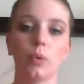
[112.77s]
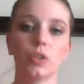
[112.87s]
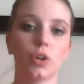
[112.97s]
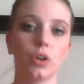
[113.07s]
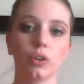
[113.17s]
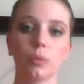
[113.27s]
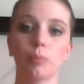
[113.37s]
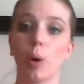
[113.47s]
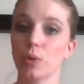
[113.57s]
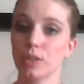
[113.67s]
We turned
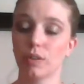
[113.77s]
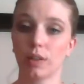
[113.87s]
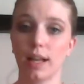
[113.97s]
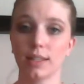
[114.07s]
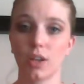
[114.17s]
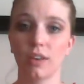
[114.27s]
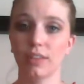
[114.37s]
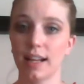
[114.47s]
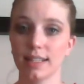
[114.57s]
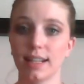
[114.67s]
most of the lights off
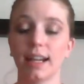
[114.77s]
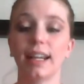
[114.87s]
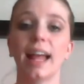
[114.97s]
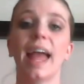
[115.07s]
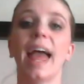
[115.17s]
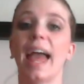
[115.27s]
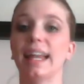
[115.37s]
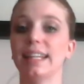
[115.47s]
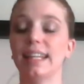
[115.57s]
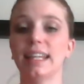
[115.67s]
last night,
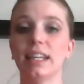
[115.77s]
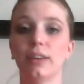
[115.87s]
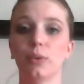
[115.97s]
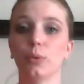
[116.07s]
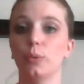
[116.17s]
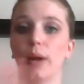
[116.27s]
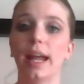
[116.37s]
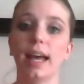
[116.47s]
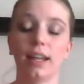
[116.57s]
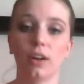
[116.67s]
and he
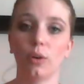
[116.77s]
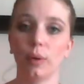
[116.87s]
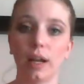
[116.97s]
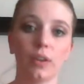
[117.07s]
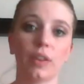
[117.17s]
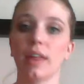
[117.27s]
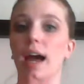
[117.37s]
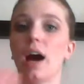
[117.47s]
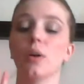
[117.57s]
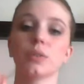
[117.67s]
ran around the
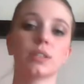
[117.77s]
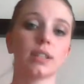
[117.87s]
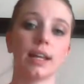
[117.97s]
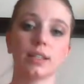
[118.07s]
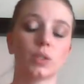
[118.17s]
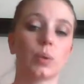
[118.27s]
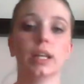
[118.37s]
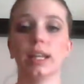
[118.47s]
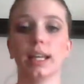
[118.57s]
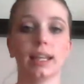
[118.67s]
house like
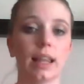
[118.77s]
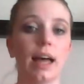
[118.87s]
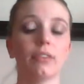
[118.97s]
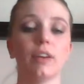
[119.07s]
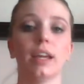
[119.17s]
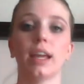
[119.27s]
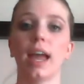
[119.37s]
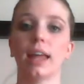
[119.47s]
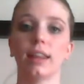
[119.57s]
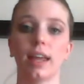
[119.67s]
squealing and laughing,
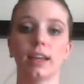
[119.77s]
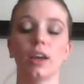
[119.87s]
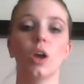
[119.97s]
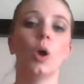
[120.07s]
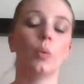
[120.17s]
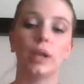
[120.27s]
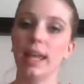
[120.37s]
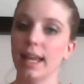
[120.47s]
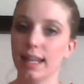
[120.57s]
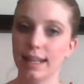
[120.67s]
and like we
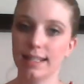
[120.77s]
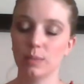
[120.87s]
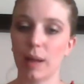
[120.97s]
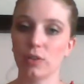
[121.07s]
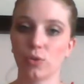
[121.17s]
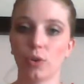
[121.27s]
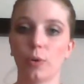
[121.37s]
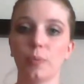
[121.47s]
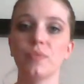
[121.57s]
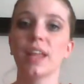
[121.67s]
hid in his
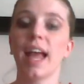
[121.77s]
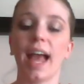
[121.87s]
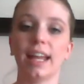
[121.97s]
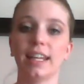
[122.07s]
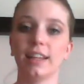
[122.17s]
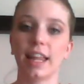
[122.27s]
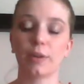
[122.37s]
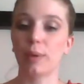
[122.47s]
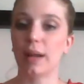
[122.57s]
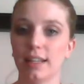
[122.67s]
bedroom, and he
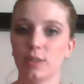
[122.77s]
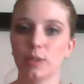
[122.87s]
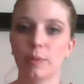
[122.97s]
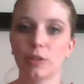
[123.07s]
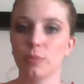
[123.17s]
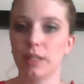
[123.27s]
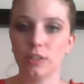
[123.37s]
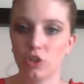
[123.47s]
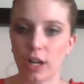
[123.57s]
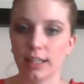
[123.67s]
like into his bedroom and
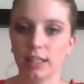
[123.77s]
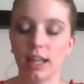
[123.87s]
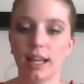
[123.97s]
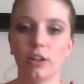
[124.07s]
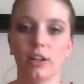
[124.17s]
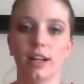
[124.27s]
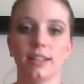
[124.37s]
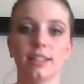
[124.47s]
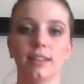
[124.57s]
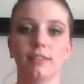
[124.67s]
he'd shine the light on
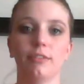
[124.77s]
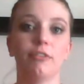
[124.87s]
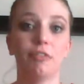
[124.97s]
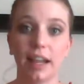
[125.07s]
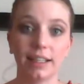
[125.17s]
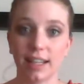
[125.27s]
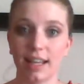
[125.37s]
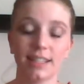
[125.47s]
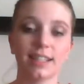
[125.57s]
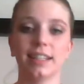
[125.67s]
us and find
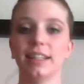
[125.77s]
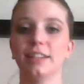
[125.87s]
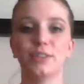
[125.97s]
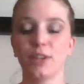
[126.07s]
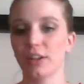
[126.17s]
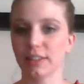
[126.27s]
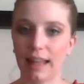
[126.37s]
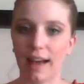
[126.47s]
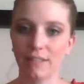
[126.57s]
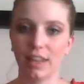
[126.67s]
us, and he'd start
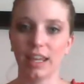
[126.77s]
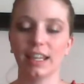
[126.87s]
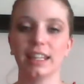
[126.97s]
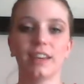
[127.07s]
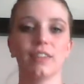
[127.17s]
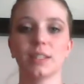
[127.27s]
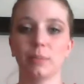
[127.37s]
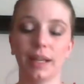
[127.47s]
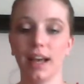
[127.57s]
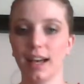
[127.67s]
laughing and give us a
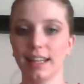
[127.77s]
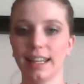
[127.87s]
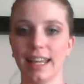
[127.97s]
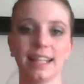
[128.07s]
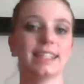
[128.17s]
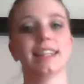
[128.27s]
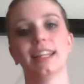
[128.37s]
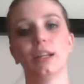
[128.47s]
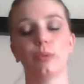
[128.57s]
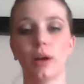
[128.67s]
big hug and a kiss, and
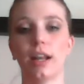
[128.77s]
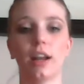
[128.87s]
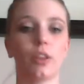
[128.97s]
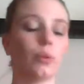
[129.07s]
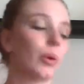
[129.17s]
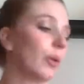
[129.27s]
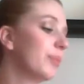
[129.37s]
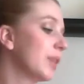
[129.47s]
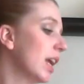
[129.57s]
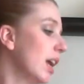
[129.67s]
then he'd run out of the
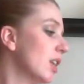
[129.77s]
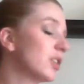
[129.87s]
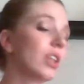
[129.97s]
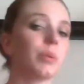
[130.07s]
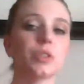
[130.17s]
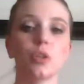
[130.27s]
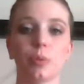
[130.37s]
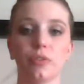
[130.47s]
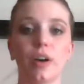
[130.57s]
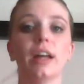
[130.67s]
room. So that was
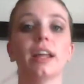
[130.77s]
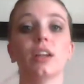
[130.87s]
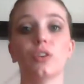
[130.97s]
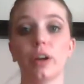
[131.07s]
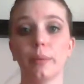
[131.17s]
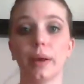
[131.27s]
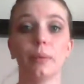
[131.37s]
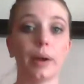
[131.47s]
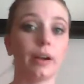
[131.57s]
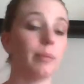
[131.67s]
super fun and a great way to
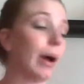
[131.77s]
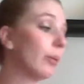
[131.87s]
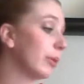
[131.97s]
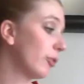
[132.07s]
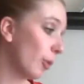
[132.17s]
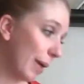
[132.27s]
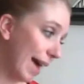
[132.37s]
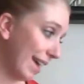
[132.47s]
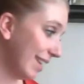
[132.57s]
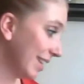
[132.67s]
wear him out before
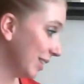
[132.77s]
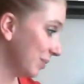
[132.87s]
bed.